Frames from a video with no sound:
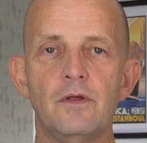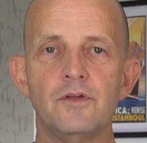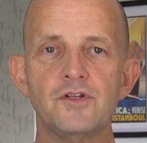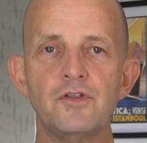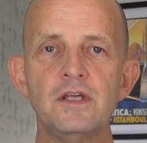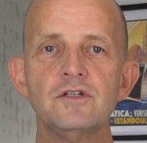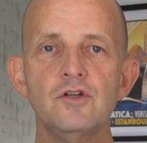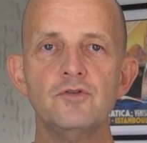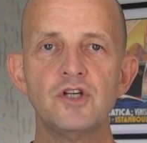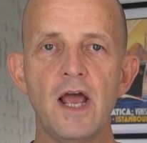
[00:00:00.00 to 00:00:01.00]
So this
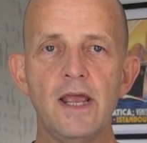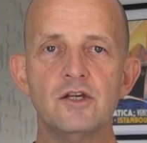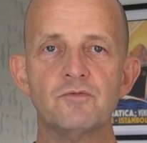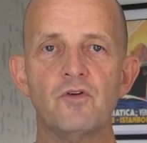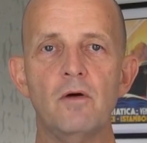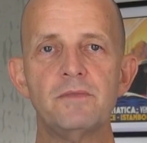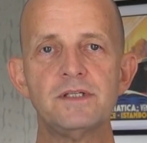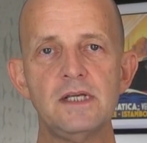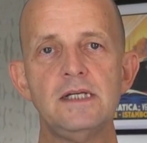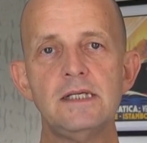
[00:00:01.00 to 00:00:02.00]
new change from the
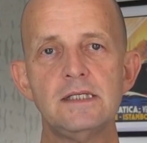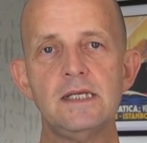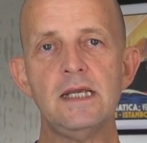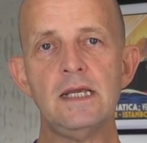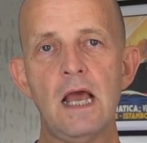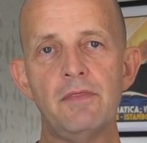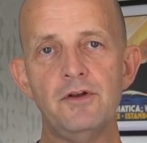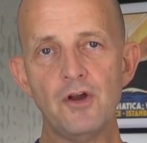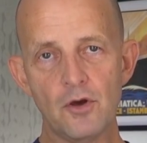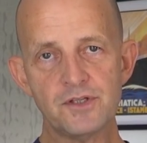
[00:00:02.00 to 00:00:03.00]
CDC, the
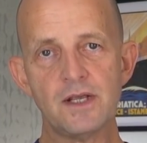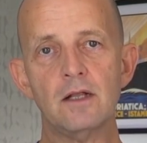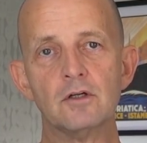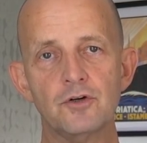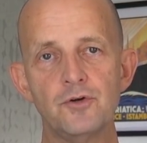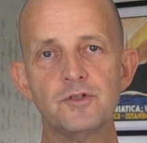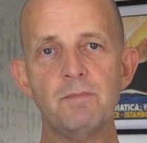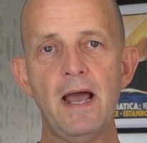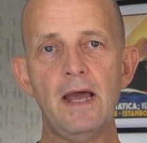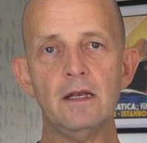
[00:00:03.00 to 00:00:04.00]
no-sail cruise
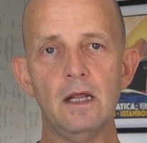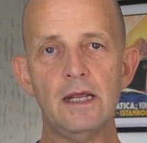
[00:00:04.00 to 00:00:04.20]
ban,